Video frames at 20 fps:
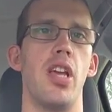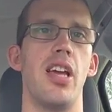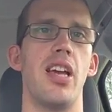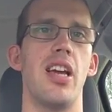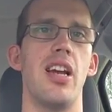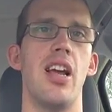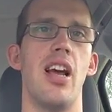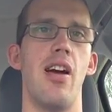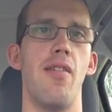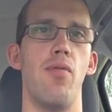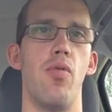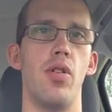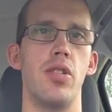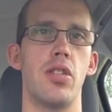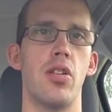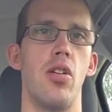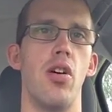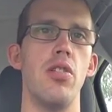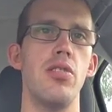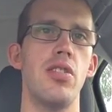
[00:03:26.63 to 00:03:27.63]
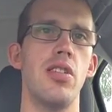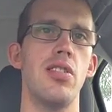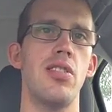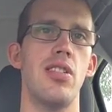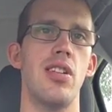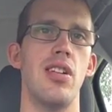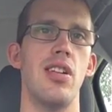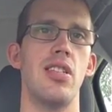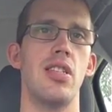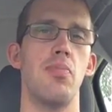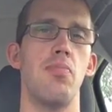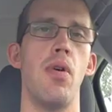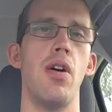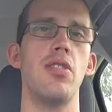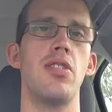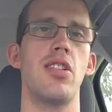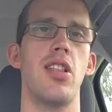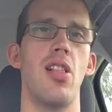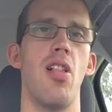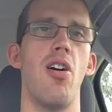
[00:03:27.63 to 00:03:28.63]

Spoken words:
You're going to have what's closest, and it's most